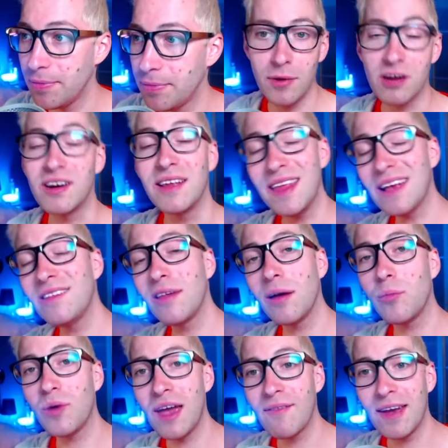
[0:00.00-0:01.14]
Alright, next up
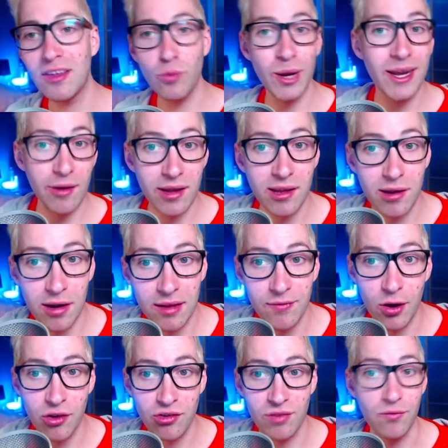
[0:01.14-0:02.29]
we have a $20.99
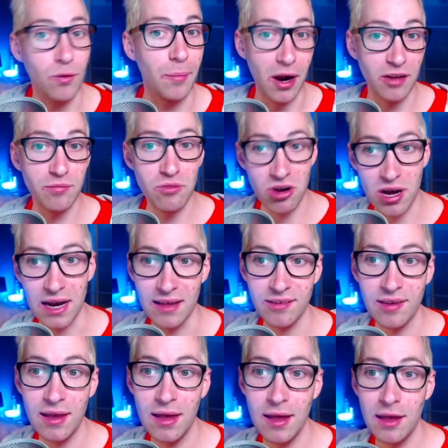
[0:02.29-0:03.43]
version for Miles Morales.
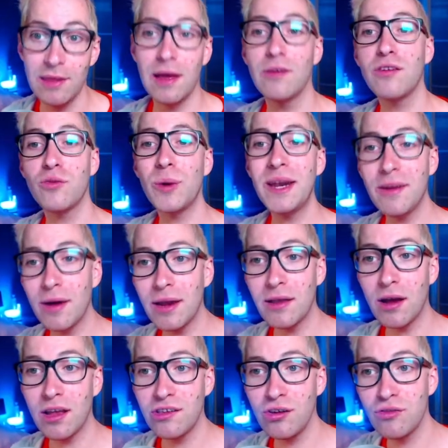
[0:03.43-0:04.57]
Now, the
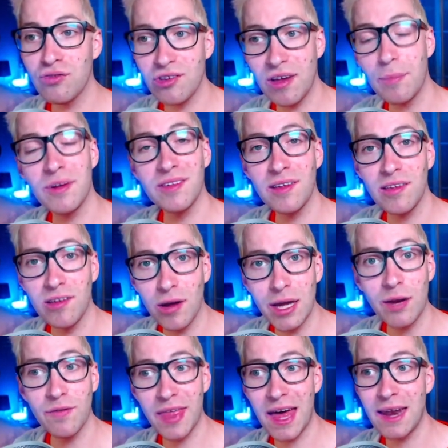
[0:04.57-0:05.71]
2099 suit resembles the design
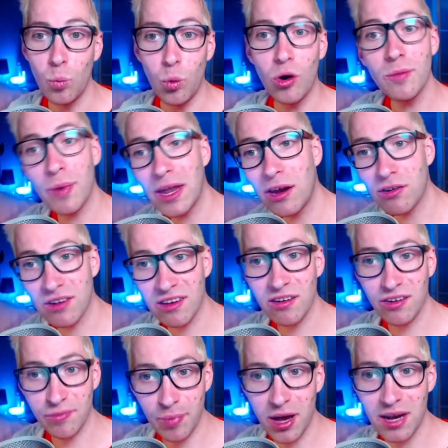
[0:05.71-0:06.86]
of that worn by the original
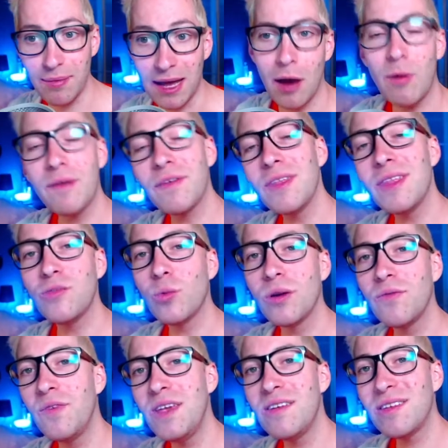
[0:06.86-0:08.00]
Spider-Man. However, this one
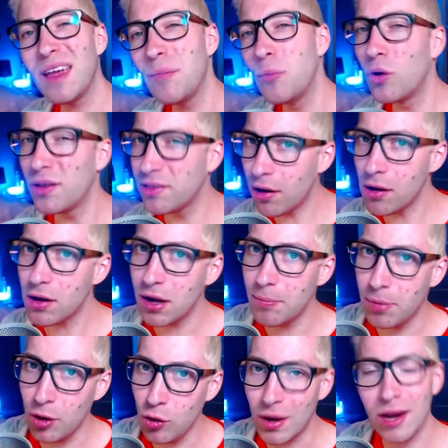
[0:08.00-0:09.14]
features a more darker
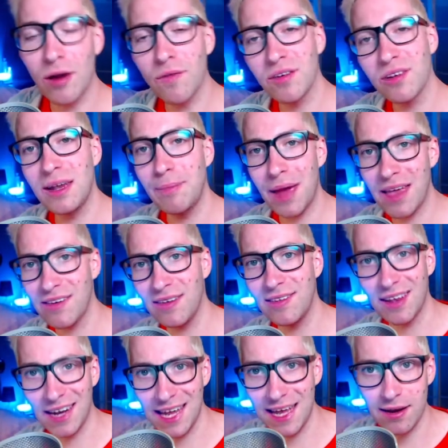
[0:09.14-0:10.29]
blue and obviously matches
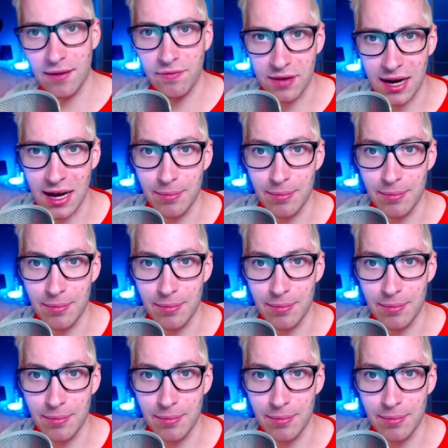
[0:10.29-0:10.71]
the leaner frame